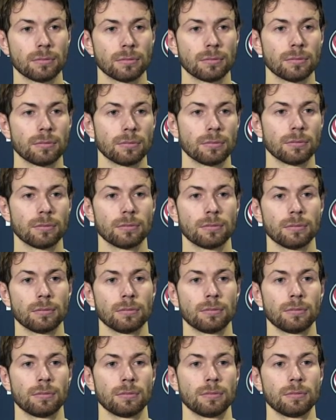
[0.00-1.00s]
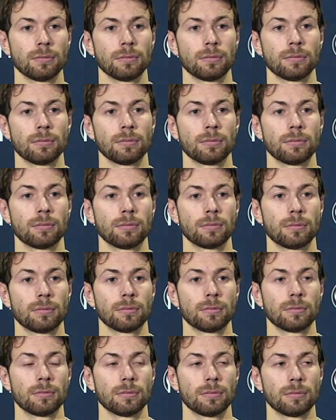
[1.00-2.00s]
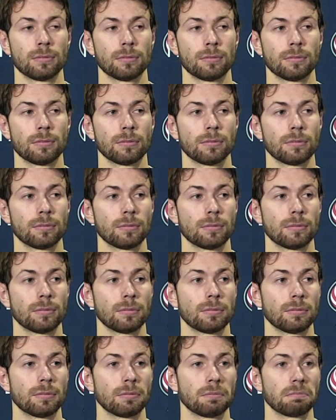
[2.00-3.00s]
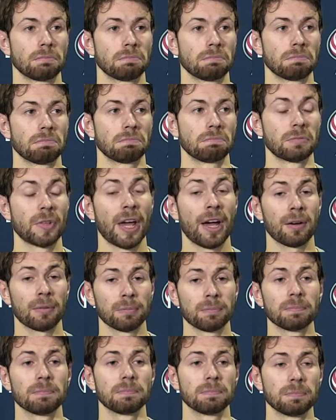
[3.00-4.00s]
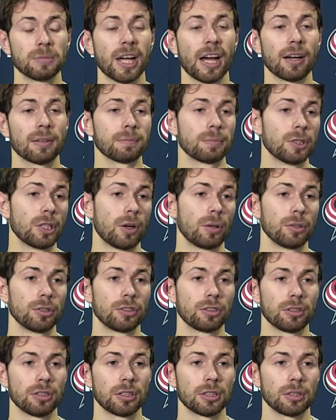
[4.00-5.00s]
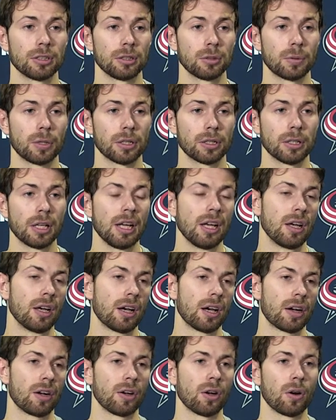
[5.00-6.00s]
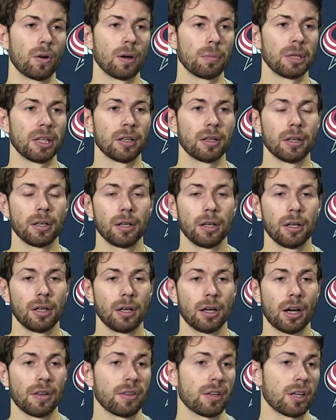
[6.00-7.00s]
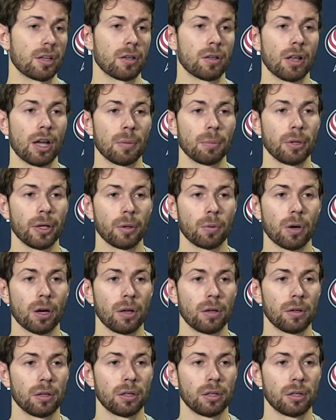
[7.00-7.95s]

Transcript: Piss you off at all? Was that motivation coming into this one? Yeah. Yeah. You always, you know, you want, I don't know. I mean, I thought our line played well,